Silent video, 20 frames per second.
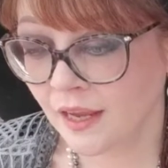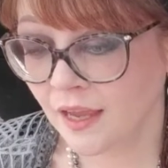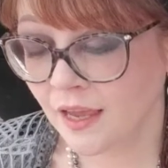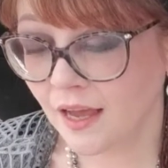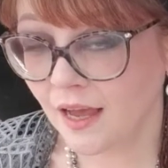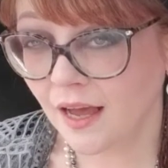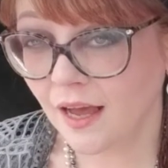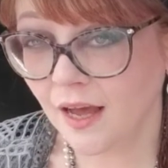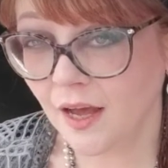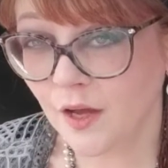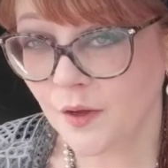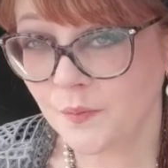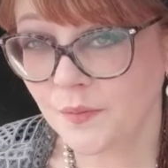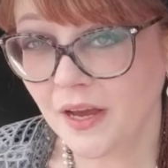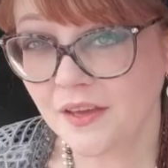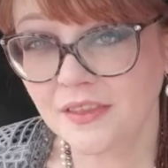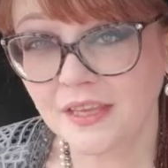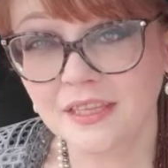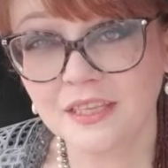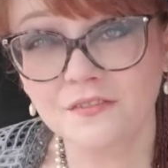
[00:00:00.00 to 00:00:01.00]

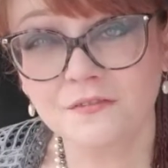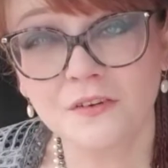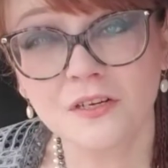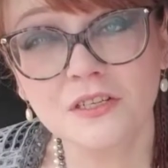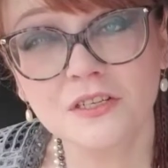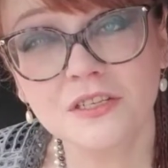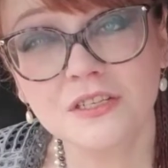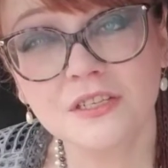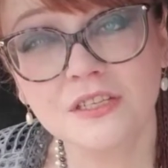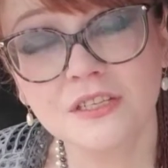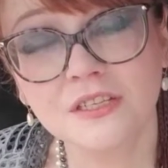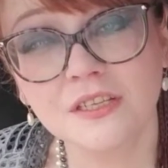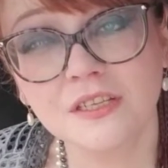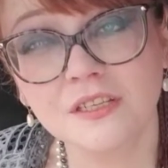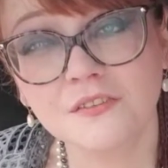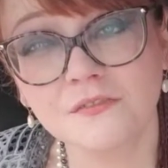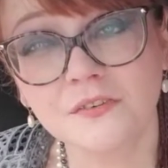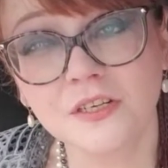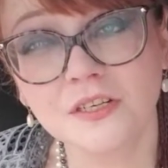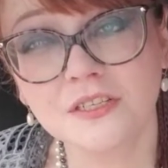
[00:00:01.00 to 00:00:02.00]
I think the first
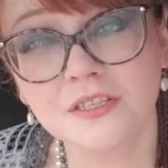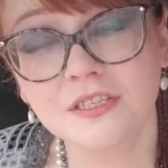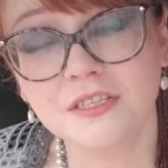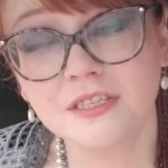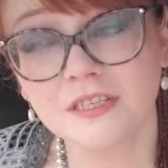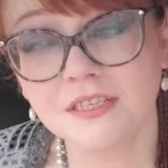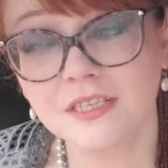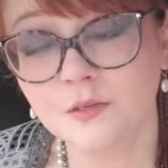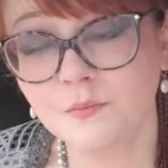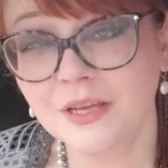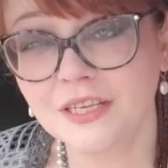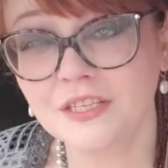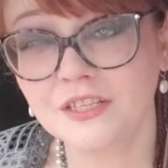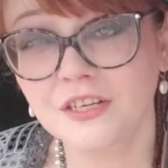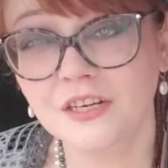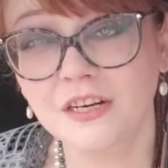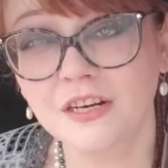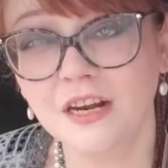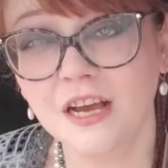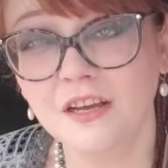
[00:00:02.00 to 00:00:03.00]

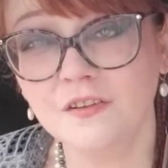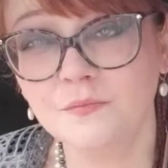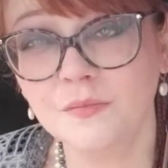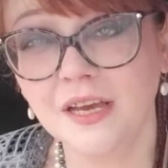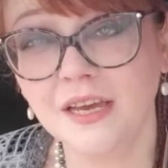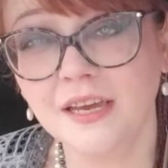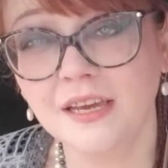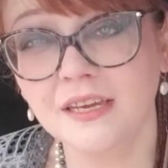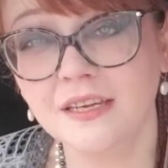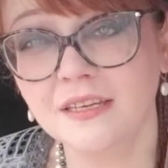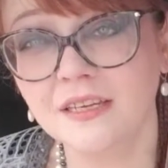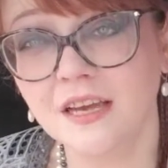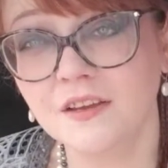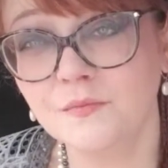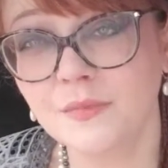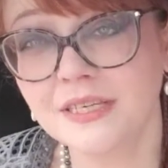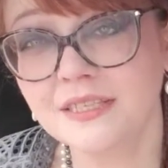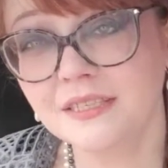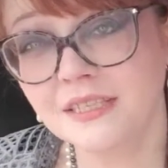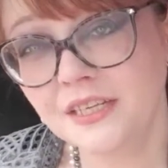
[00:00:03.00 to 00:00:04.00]
semester of my
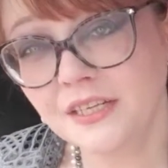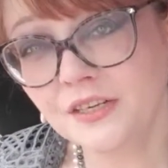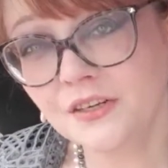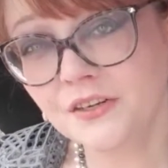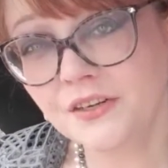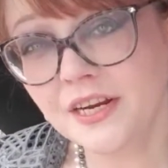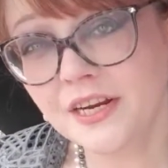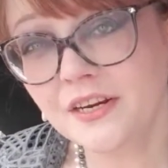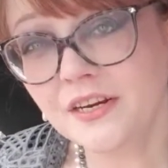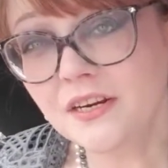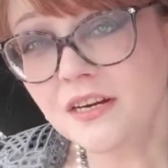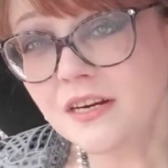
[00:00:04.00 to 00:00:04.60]
senior year